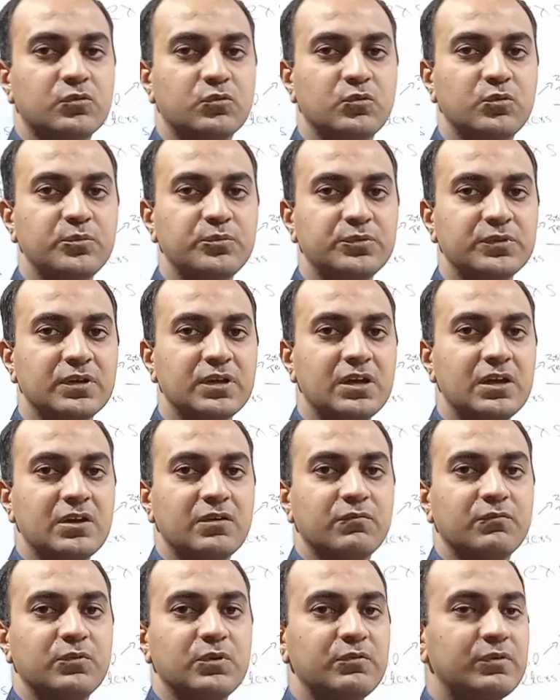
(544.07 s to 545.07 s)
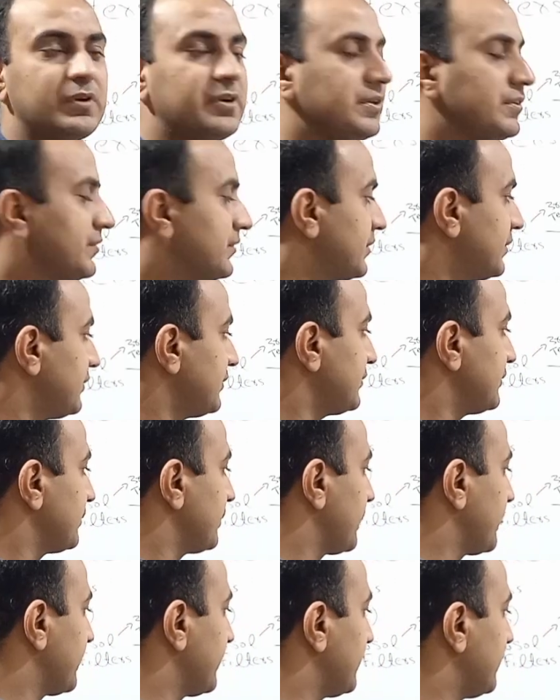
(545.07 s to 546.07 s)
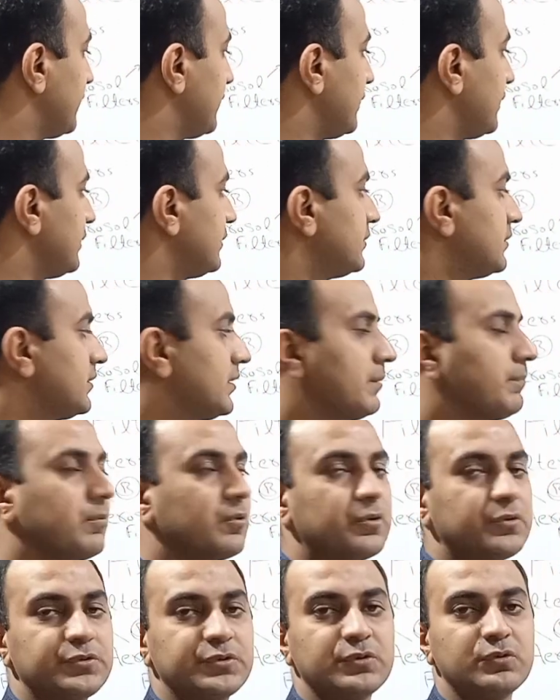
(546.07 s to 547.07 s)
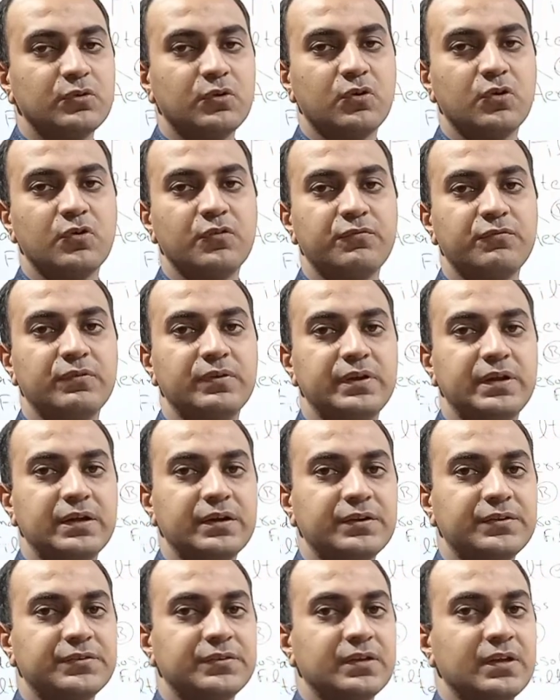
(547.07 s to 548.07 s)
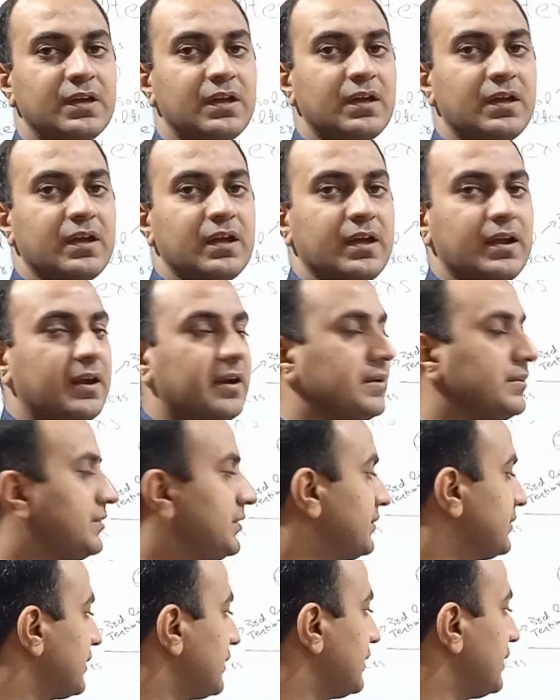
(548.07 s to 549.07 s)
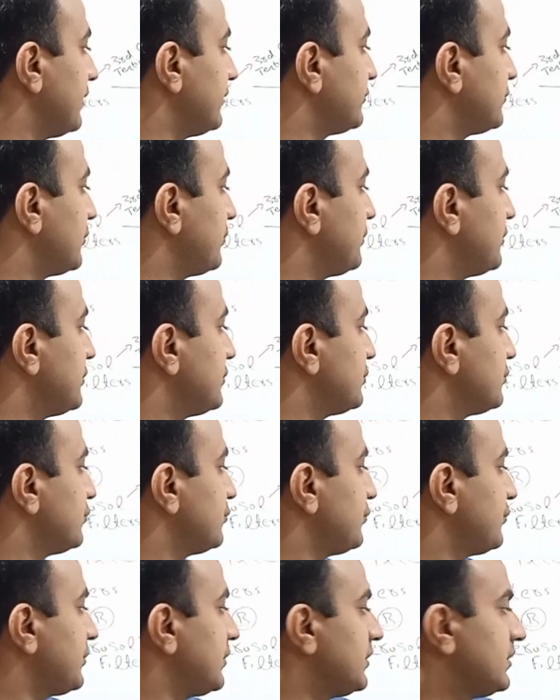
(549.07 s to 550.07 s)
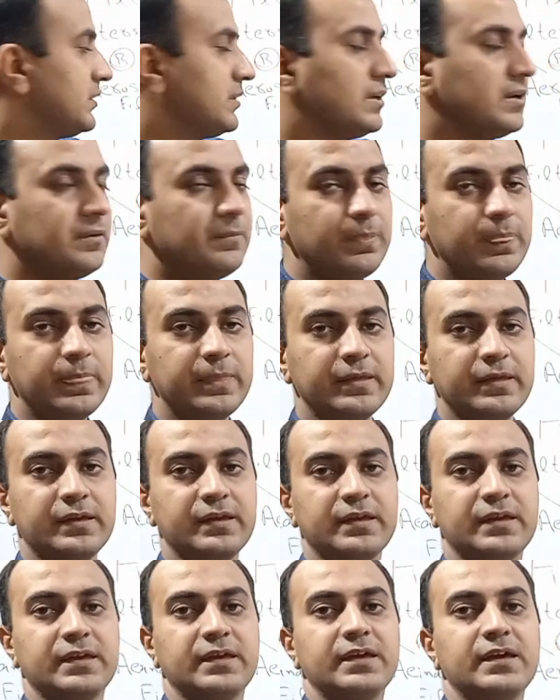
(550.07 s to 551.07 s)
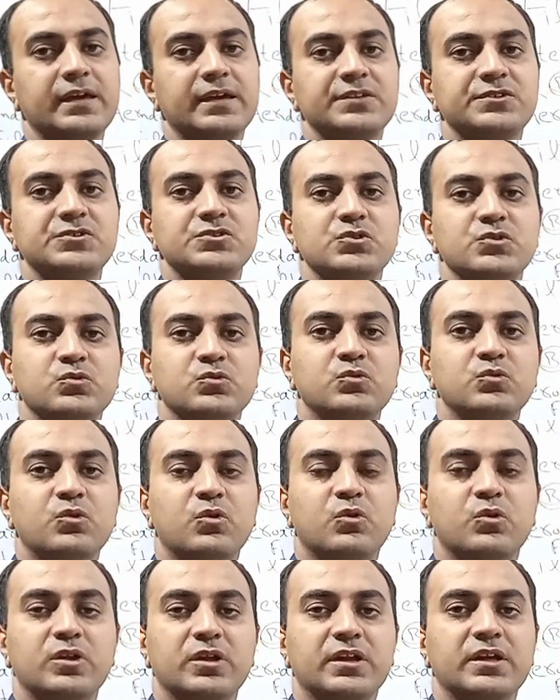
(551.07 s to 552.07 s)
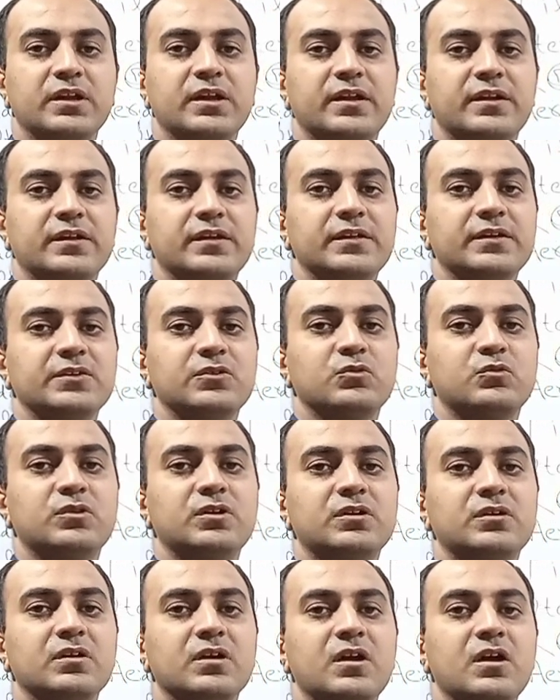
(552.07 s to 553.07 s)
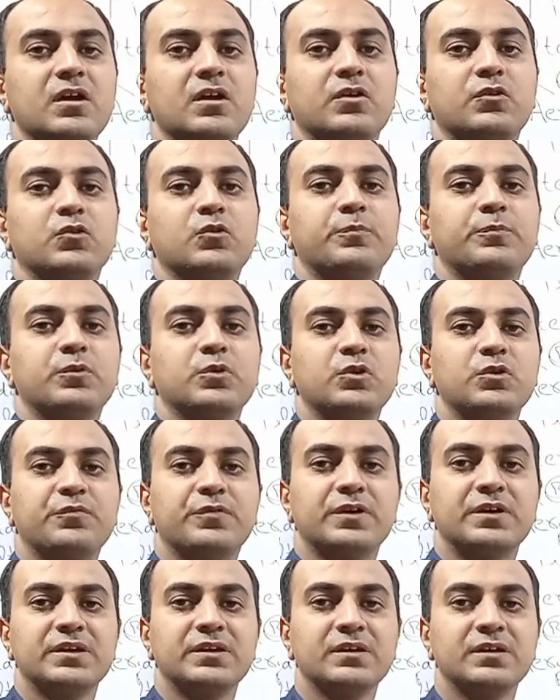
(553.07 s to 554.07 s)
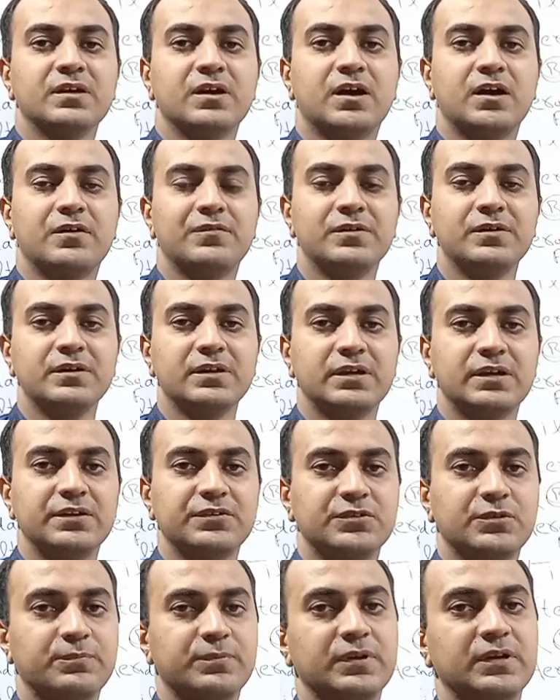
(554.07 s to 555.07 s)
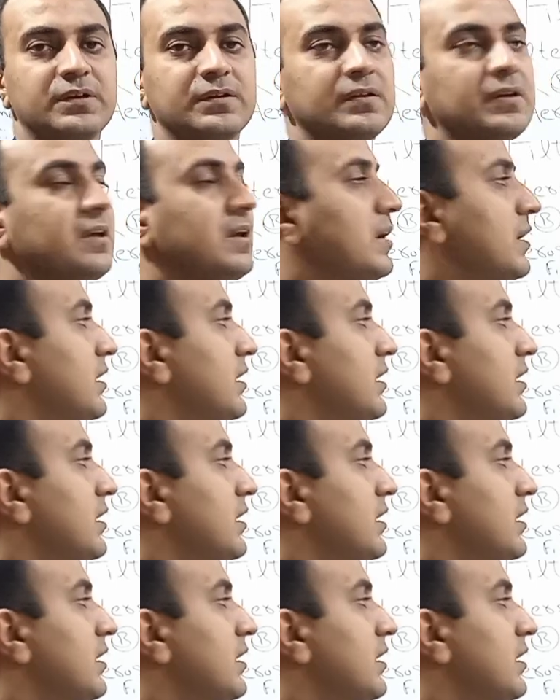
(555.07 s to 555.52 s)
rooms. We will discuss in the portion of ducts, and these can also be used in the AHU or air handling unit to purify our air supply.